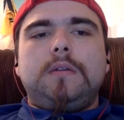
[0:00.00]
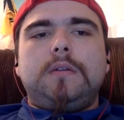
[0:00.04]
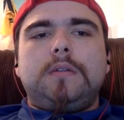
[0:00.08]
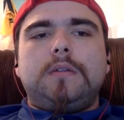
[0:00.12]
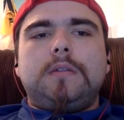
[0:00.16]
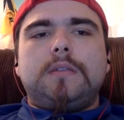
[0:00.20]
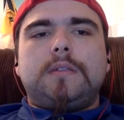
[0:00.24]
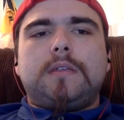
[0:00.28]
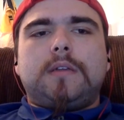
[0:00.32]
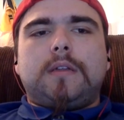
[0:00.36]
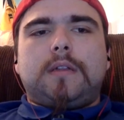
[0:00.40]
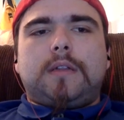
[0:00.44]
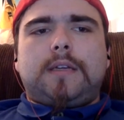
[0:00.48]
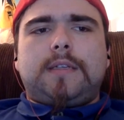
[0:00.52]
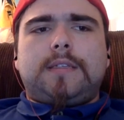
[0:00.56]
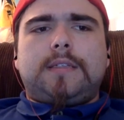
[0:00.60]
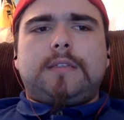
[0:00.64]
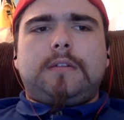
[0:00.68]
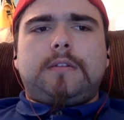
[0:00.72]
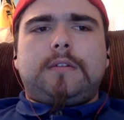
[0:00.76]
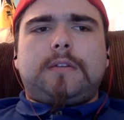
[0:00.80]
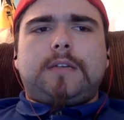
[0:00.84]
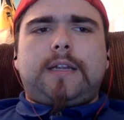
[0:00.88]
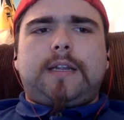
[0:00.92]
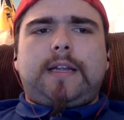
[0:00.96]
So
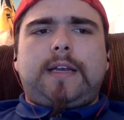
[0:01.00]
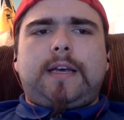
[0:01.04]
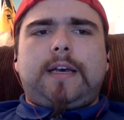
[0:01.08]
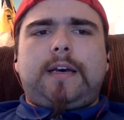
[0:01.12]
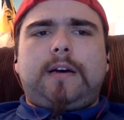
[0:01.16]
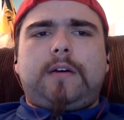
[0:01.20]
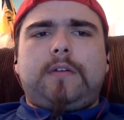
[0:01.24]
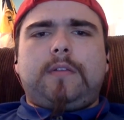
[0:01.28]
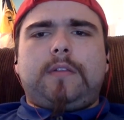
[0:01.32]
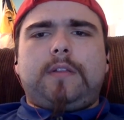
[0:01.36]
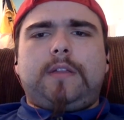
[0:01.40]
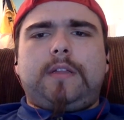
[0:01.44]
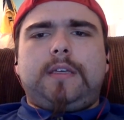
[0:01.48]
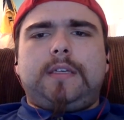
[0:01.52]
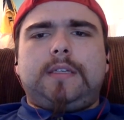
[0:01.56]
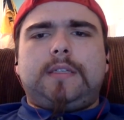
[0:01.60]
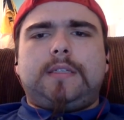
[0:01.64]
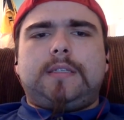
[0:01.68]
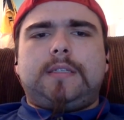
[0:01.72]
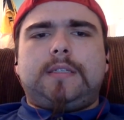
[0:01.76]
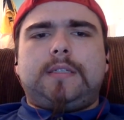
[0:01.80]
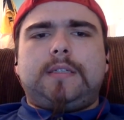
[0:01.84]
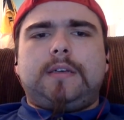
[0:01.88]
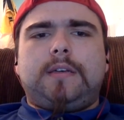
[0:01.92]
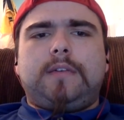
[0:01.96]
let's look at how
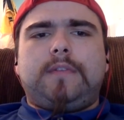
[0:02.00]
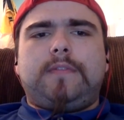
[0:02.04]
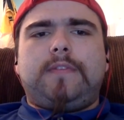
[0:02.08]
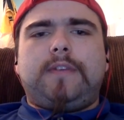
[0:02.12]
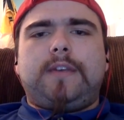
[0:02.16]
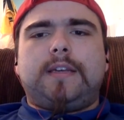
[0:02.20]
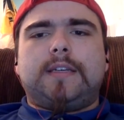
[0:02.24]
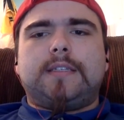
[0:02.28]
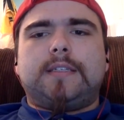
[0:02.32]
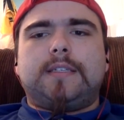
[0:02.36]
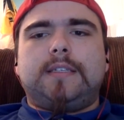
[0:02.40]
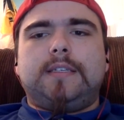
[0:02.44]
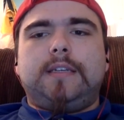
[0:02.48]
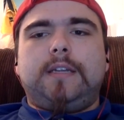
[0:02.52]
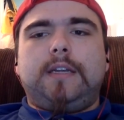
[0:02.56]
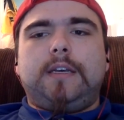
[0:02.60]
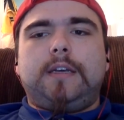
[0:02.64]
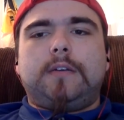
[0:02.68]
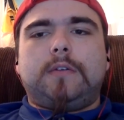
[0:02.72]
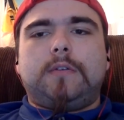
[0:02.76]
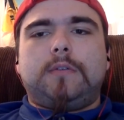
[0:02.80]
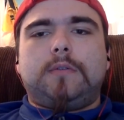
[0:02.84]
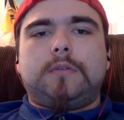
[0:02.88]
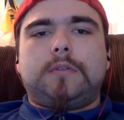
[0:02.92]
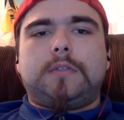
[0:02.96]
this affects
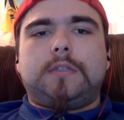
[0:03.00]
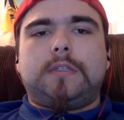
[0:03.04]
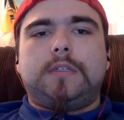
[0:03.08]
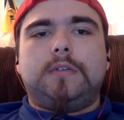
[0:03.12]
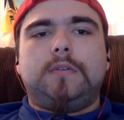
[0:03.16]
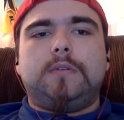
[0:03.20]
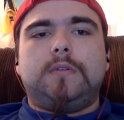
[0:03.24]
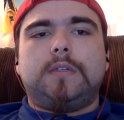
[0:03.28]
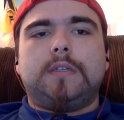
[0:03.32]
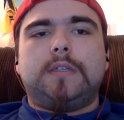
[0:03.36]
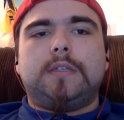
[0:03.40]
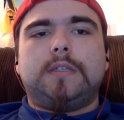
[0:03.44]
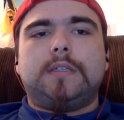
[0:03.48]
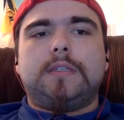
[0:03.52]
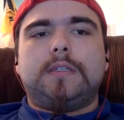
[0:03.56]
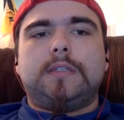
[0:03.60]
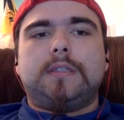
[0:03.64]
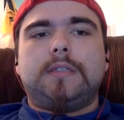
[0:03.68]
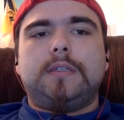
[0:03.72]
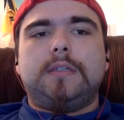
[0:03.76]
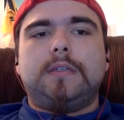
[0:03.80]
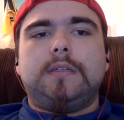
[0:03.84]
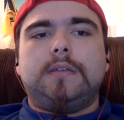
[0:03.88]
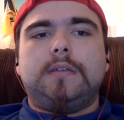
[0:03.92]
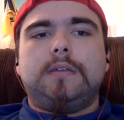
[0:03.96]
Engl
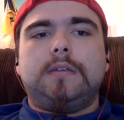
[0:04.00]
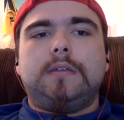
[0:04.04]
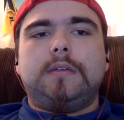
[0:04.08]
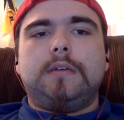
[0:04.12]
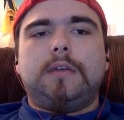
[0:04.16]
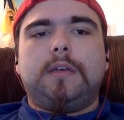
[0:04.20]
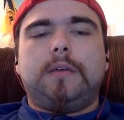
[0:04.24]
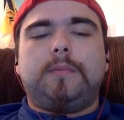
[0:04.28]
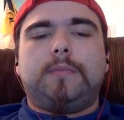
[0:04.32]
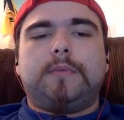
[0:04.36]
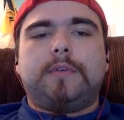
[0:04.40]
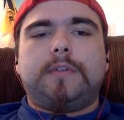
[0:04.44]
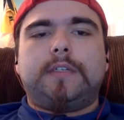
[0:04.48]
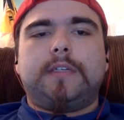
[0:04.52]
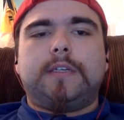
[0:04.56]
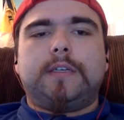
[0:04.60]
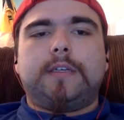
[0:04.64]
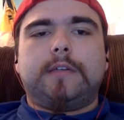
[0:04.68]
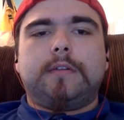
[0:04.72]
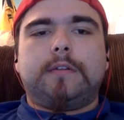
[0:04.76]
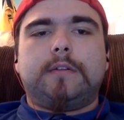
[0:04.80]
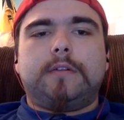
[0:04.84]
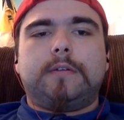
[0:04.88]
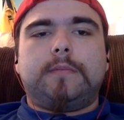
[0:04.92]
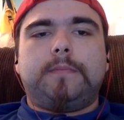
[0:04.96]
students in
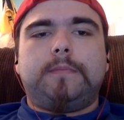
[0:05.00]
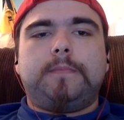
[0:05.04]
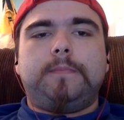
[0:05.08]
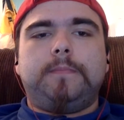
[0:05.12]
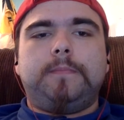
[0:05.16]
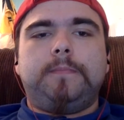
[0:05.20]
particular.